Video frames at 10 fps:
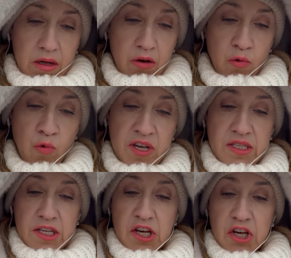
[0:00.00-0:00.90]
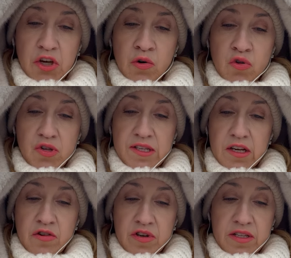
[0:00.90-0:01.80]
We see huge
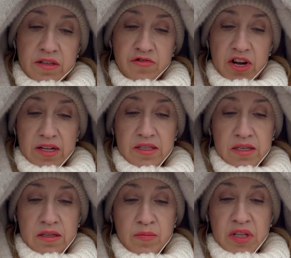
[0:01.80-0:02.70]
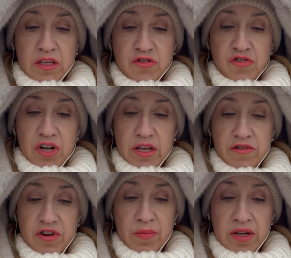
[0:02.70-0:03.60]
security threats in bilateral
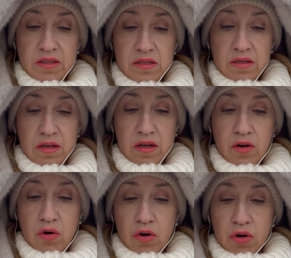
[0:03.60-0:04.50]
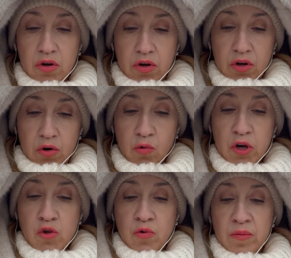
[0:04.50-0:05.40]
agreements,
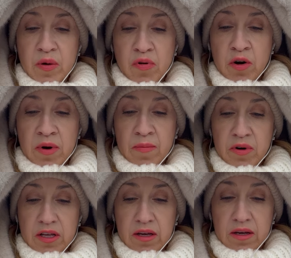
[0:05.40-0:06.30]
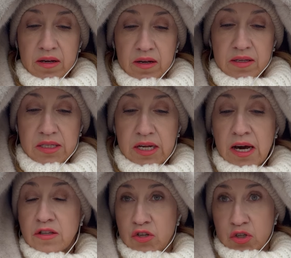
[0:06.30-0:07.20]
which will be probably
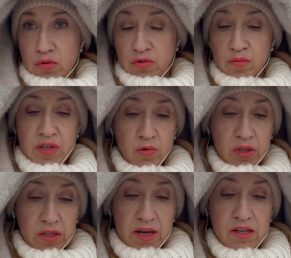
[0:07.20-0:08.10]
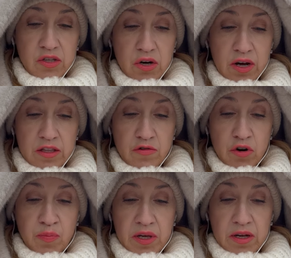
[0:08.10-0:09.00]
signed soon between NATO and
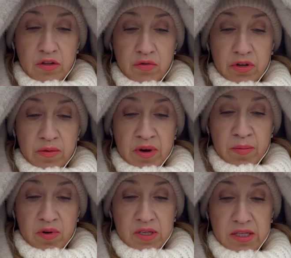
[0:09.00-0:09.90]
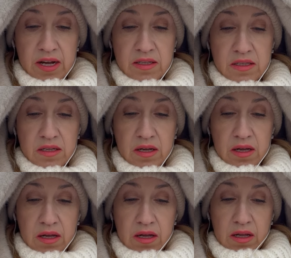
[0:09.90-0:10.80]
European Union member states
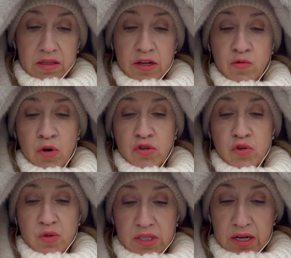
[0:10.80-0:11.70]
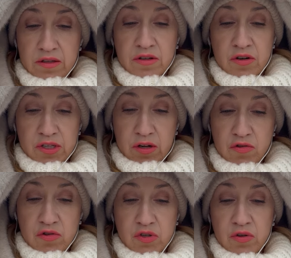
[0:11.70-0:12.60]
that want to send their
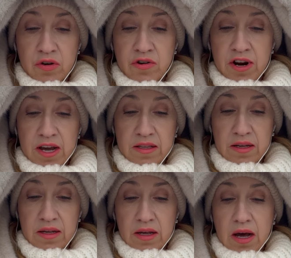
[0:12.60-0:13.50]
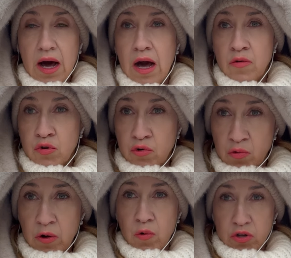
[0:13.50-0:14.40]
soldiers to the Ukraine. How do
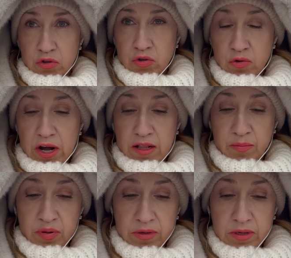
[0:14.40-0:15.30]
we want to help?